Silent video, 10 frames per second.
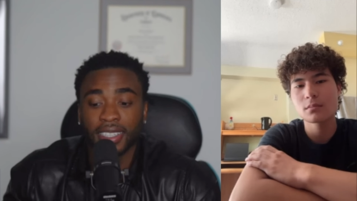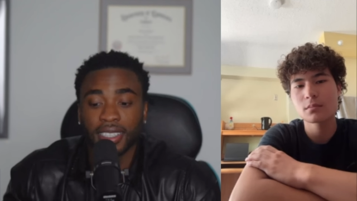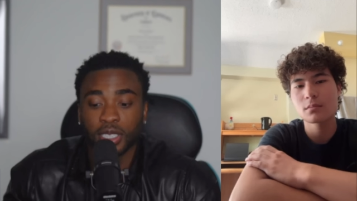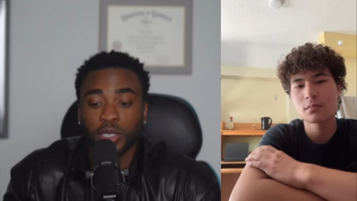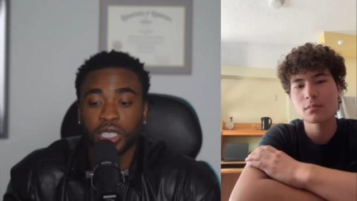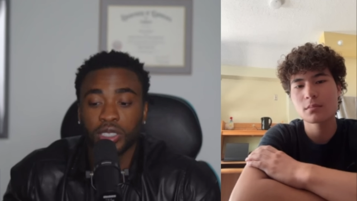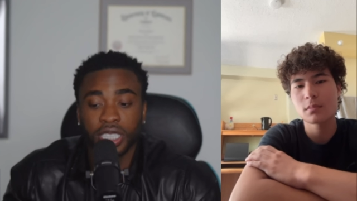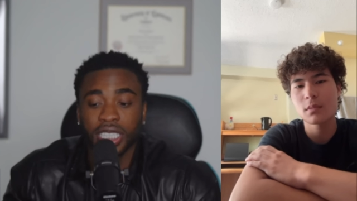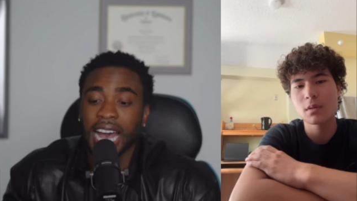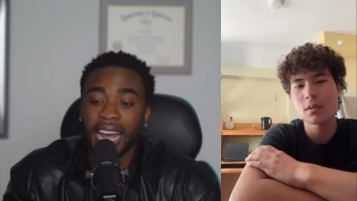Speaker 1: She, she,
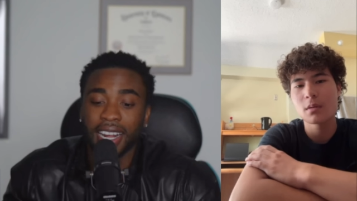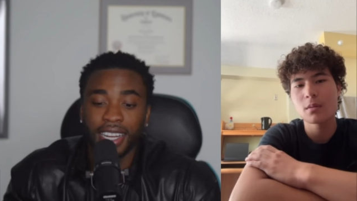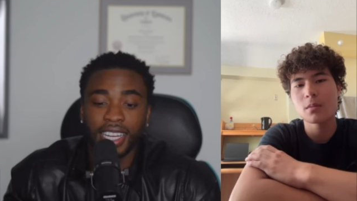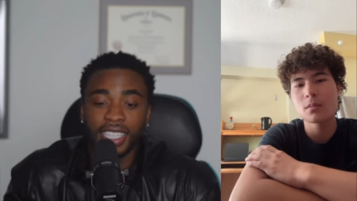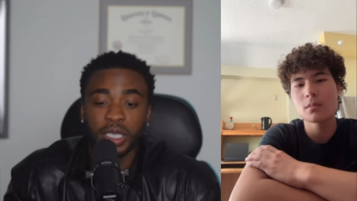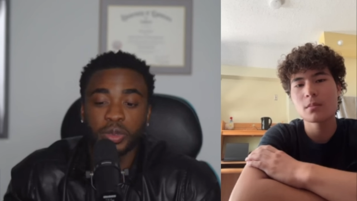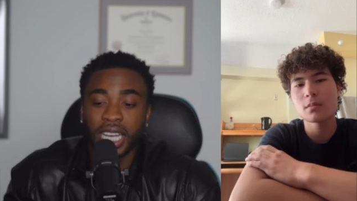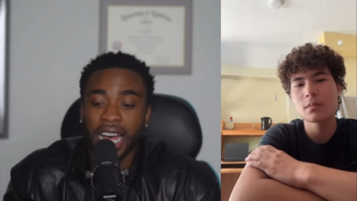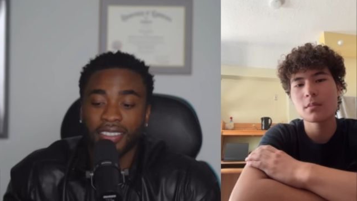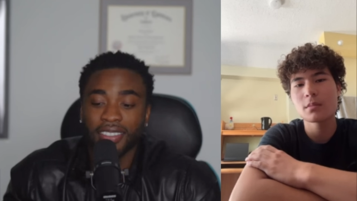she tired of, she was
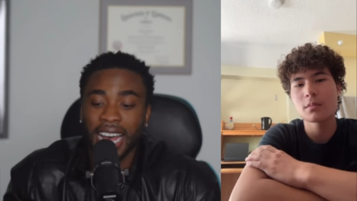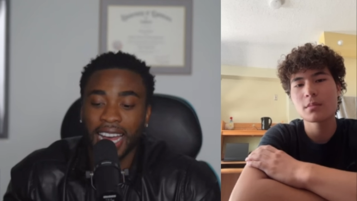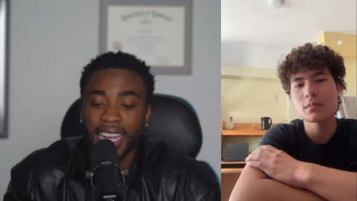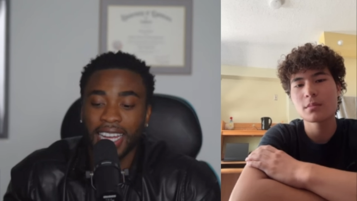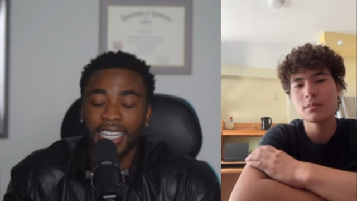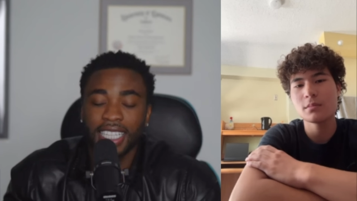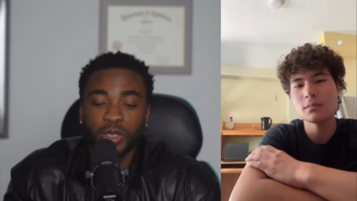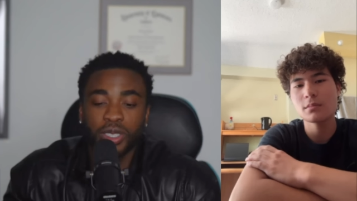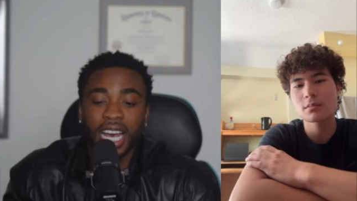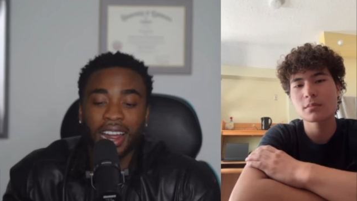tired of not she
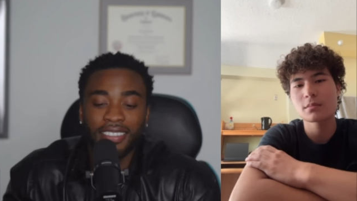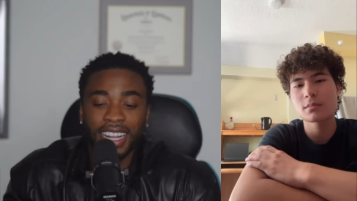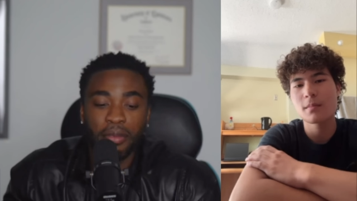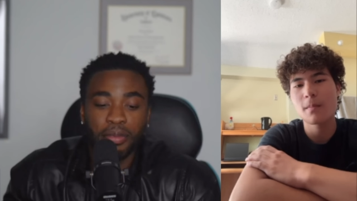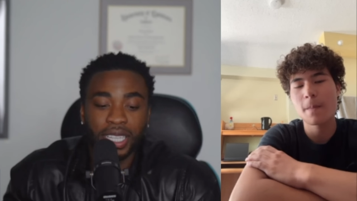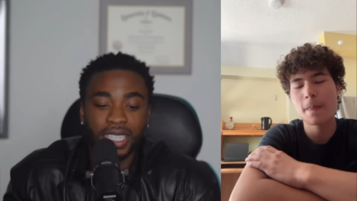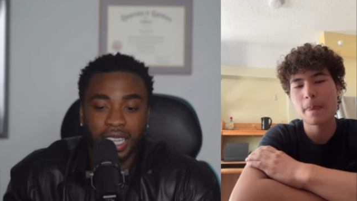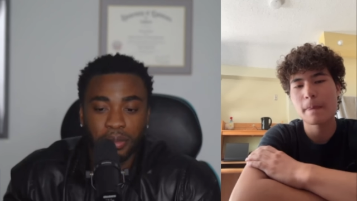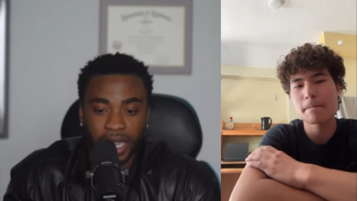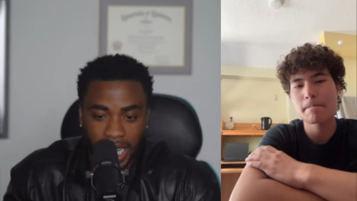was tired of not being
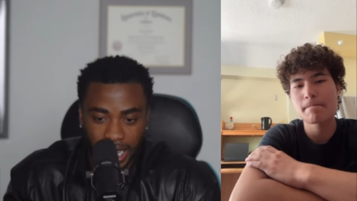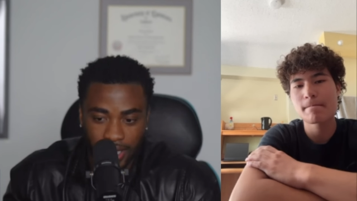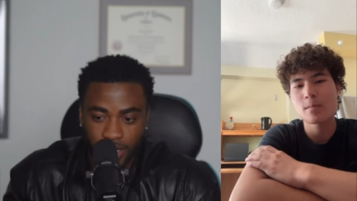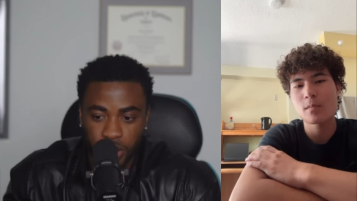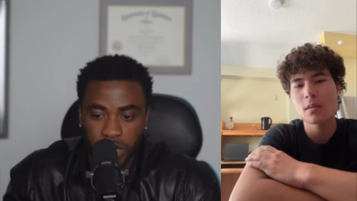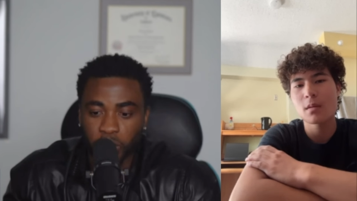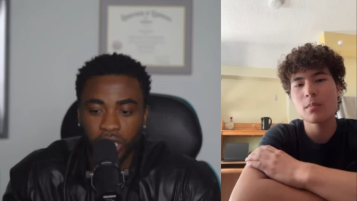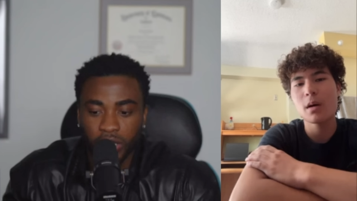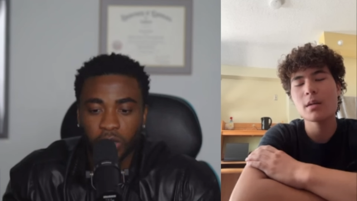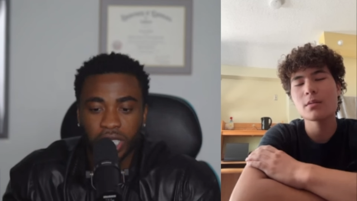stimulated, so she
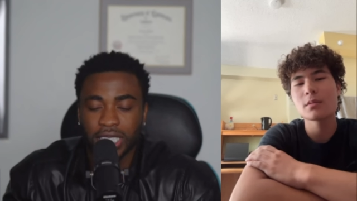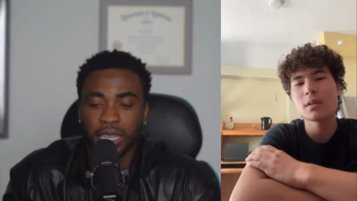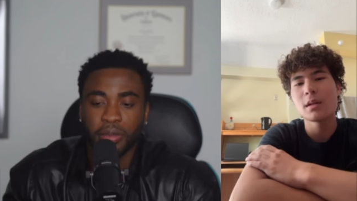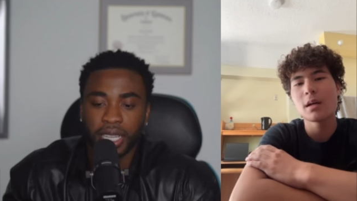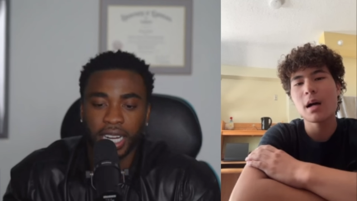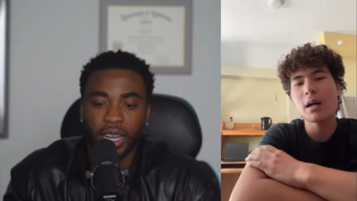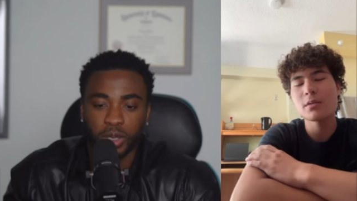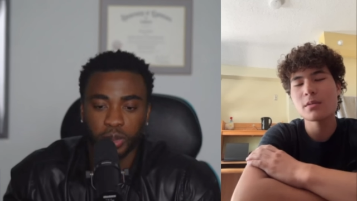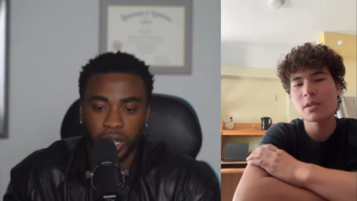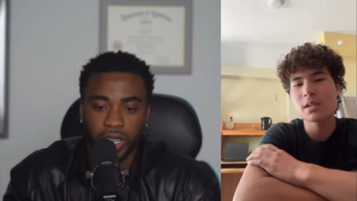wanted to go get stimulated
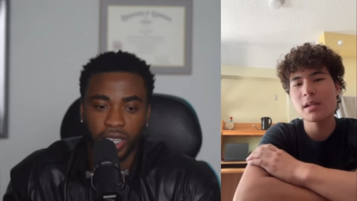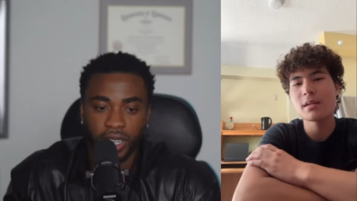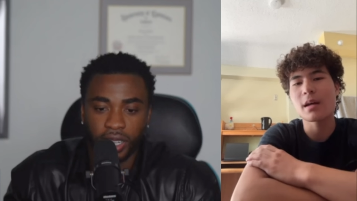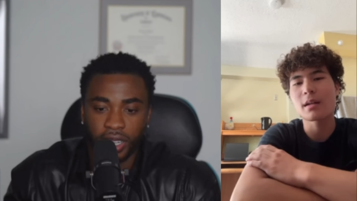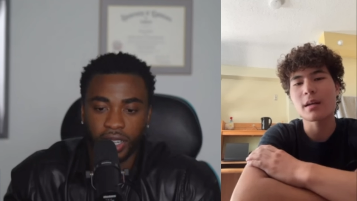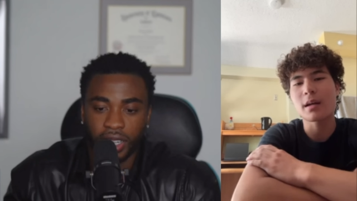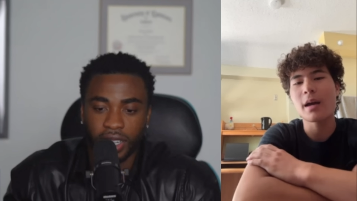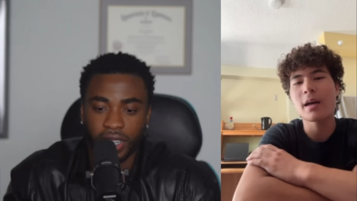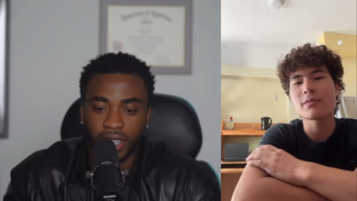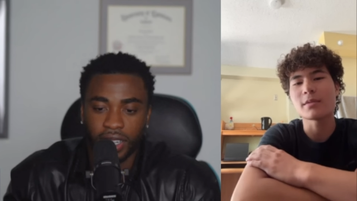elsewhere. I don't
Speaker 2: understand that. Like
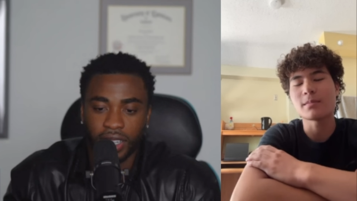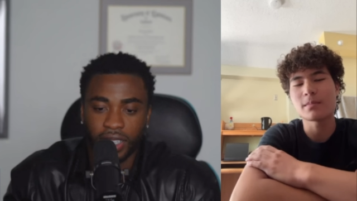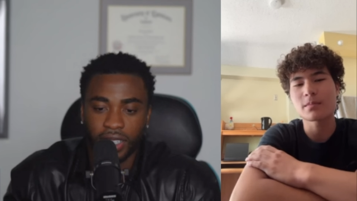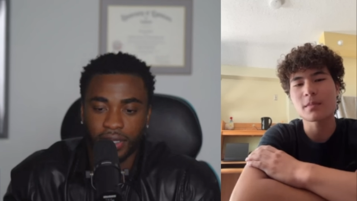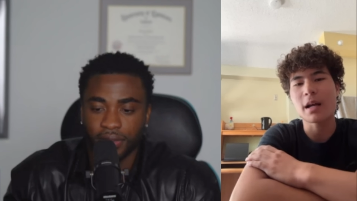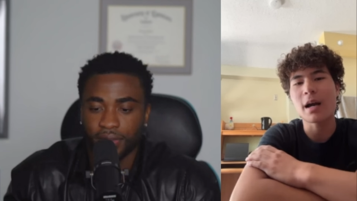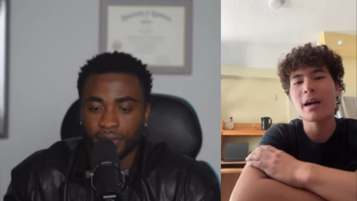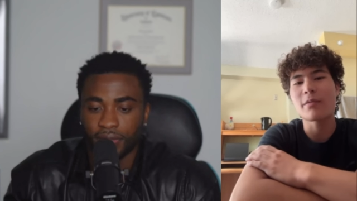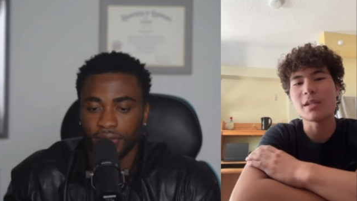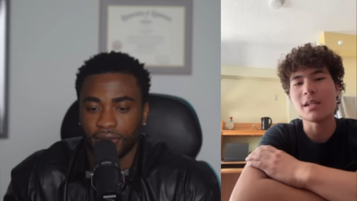I have a like
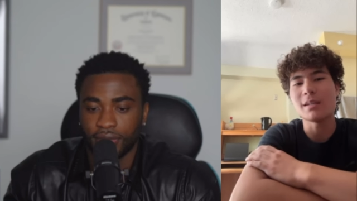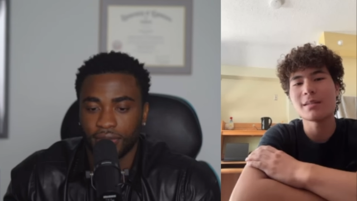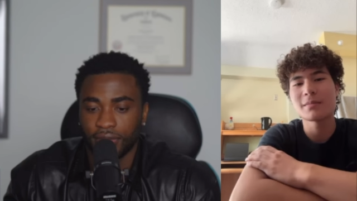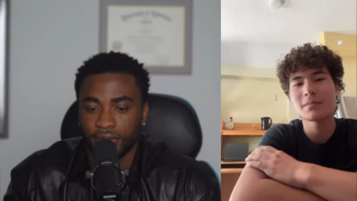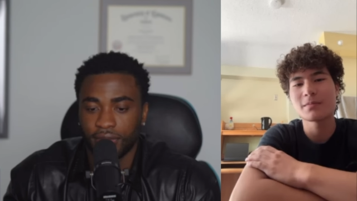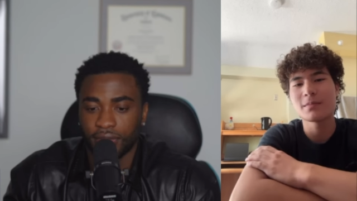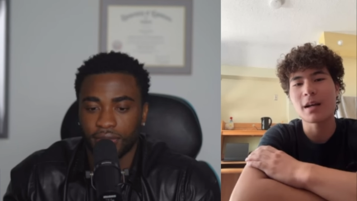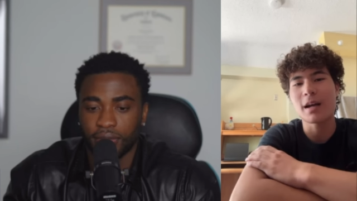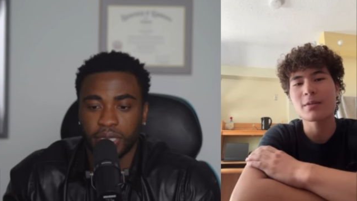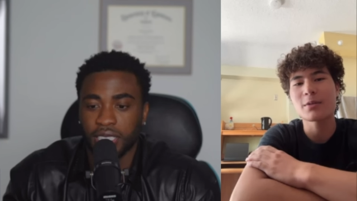I have a D,
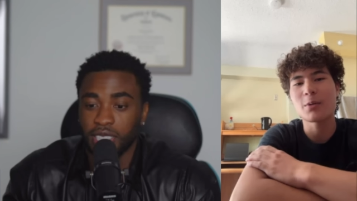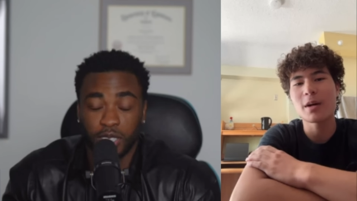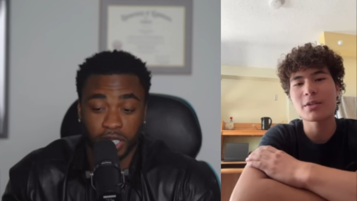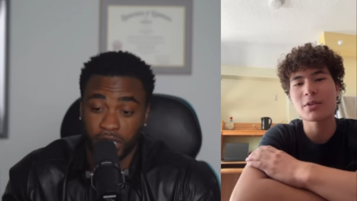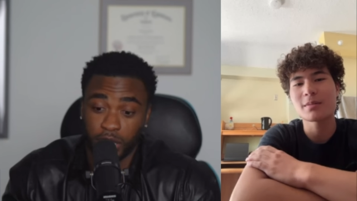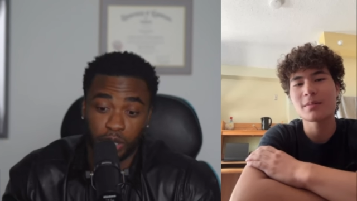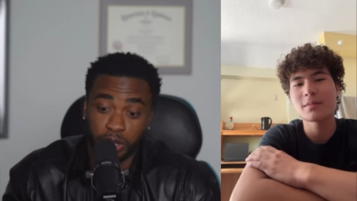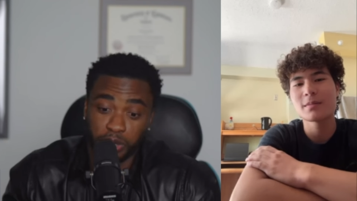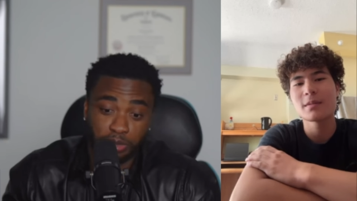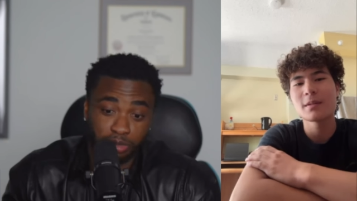
Speaker 1: like, but she,
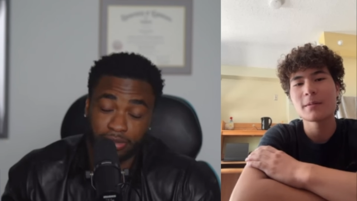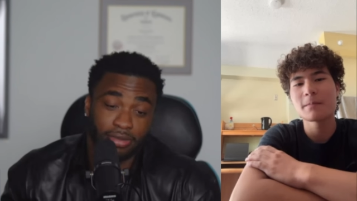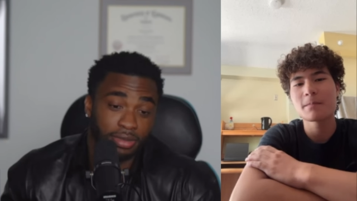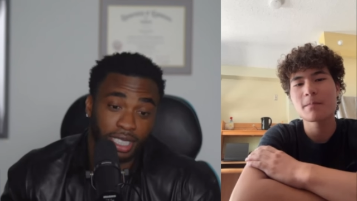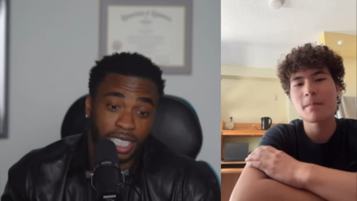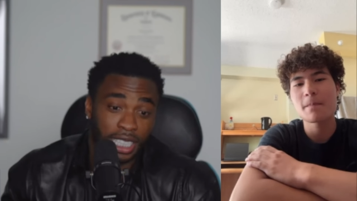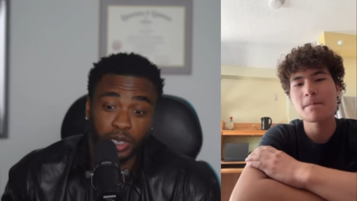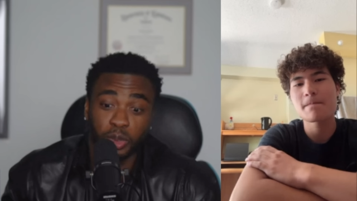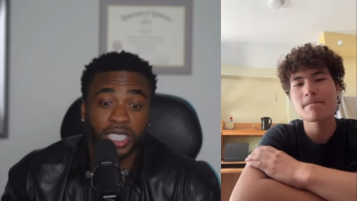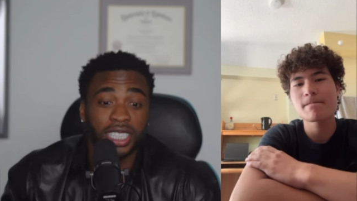she, if she
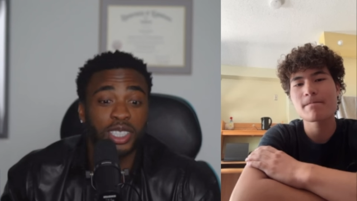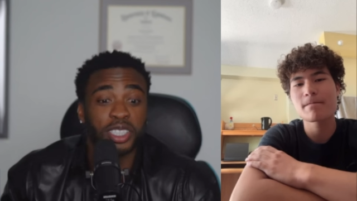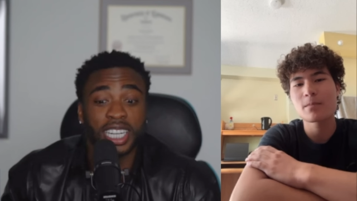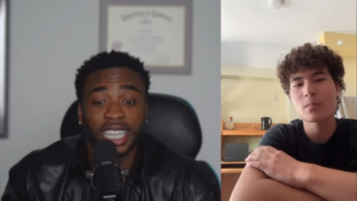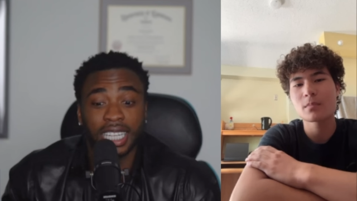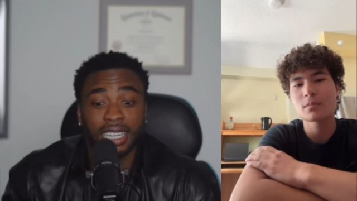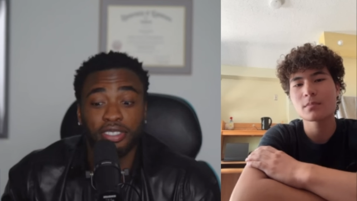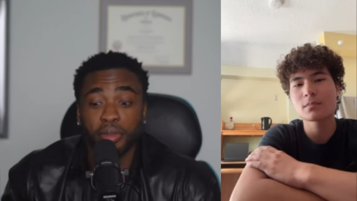wasn't interested in getting it from